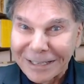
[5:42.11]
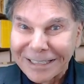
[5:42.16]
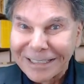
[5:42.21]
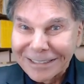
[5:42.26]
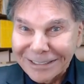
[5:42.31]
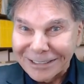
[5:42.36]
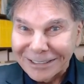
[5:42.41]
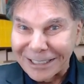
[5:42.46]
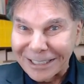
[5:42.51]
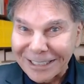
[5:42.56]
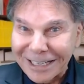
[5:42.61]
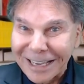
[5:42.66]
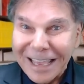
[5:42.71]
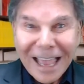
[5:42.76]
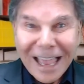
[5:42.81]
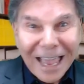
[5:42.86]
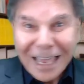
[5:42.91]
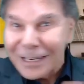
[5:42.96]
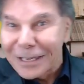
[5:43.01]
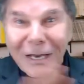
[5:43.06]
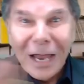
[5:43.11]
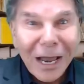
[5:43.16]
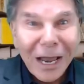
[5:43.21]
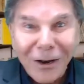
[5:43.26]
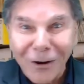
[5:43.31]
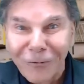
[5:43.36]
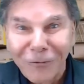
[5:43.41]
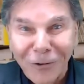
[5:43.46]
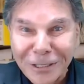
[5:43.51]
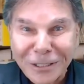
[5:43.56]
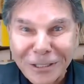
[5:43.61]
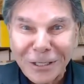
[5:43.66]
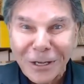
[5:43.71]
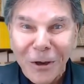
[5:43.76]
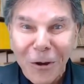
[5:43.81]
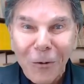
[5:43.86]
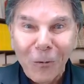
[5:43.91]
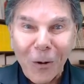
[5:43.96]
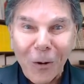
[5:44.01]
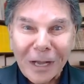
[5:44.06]
right? And none of us
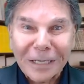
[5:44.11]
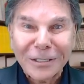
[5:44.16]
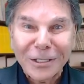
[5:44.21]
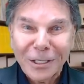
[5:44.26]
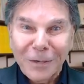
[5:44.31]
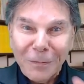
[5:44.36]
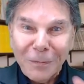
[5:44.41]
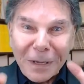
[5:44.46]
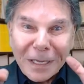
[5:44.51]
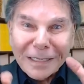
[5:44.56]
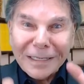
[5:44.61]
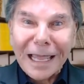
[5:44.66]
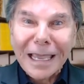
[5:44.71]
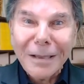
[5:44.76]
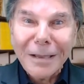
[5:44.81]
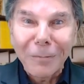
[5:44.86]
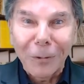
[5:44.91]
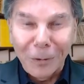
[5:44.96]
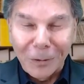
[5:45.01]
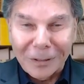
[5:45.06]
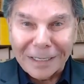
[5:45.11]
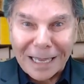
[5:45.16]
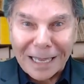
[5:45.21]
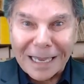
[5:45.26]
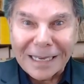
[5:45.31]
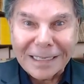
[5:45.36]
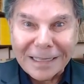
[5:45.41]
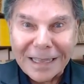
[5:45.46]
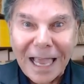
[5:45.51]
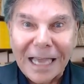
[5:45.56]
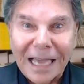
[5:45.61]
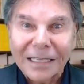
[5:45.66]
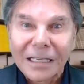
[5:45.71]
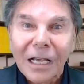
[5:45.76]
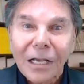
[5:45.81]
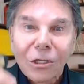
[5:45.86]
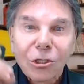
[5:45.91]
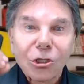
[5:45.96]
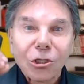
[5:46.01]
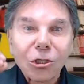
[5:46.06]
wants to be labeled like that.
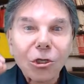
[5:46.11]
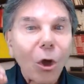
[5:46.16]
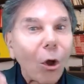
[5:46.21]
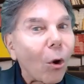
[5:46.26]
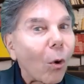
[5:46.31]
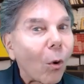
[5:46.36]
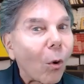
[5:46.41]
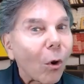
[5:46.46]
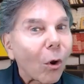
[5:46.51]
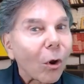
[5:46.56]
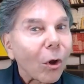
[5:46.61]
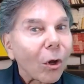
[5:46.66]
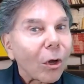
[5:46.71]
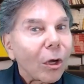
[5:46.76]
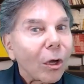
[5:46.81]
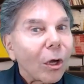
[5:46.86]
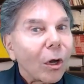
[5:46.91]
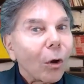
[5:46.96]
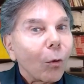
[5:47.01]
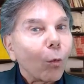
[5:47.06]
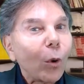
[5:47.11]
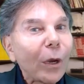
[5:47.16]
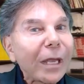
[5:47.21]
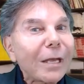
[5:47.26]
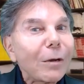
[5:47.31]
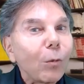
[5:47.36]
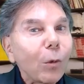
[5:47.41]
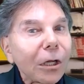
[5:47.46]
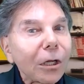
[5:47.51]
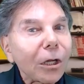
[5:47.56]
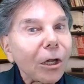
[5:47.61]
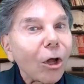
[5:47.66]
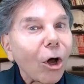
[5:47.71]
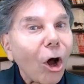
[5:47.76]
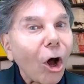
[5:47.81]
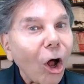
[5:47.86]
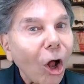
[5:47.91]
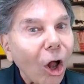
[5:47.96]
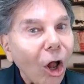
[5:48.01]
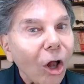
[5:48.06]
So we will
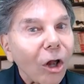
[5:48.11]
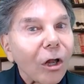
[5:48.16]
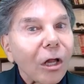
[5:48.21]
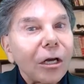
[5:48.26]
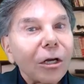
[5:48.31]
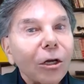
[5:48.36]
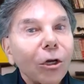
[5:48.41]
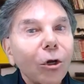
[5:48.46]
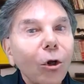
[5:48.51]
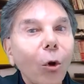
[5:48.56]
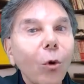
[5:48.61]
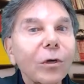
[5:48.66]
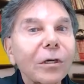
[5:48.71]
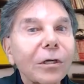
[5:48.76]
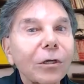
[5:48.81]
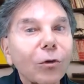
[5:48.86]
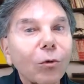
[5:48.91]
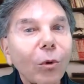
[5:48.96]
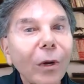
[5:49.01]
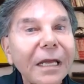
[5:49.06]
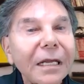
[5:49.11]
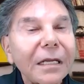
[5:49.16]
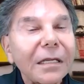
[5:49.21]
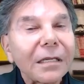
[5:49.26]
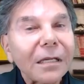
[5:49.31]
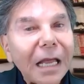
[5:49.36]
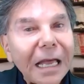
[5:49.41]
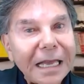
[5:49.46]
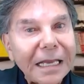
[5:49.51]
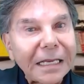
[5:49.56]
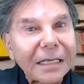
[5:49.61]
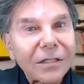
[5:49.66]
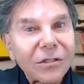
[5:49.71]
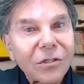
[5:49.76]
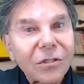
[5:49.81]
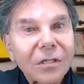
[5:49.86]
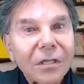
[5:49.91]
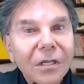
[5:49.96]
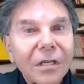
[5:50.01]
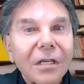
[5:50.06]
all go to great
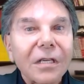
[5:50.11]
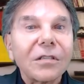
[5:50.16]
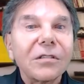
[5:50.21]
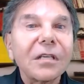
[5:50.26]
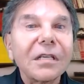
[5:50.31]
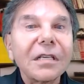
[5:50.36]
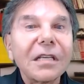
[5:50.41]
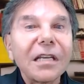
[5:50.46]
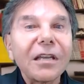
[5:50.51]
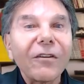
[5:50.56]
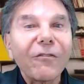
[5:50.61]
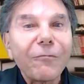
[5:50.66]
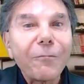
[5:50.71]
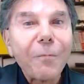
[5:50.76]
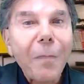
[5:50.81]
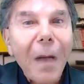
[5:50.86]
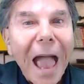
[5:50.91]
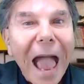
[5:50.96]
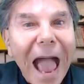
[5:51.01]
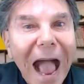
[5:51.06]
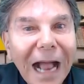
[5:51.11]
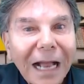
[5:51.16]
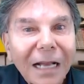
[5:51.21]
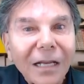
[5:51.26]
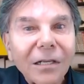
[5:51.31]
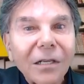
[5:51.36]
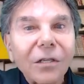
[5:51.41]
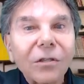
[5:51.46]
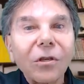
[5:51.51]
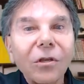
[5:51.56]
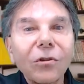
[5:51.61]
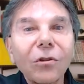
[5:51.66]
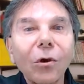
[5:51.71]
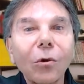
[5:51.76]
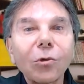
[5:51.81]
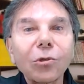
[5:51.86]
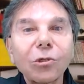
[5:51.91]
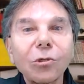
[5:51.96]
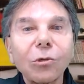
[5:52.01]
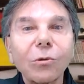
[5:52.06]
lengths to give back to
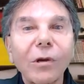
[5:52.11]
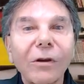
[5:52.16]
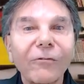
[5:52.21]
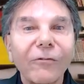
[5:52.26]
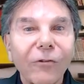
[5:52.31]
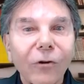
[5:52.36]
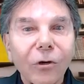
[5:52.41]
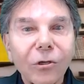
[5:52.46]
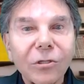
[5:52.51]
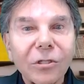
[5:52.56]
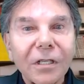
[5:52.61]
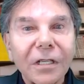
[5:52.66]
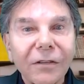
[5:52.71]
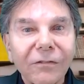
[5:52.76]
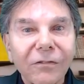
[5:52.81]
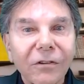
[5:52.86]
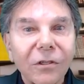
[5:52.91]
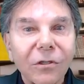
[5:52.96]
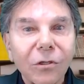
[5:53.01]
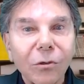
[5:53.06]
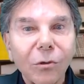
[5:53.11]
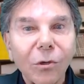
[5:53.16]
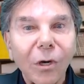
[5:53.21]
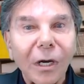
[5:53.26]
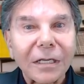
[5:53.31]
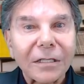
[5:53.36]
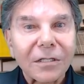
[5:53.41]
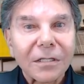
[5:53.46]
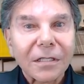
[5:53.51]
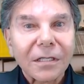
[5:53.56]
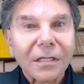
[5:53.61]
those who have first given to us.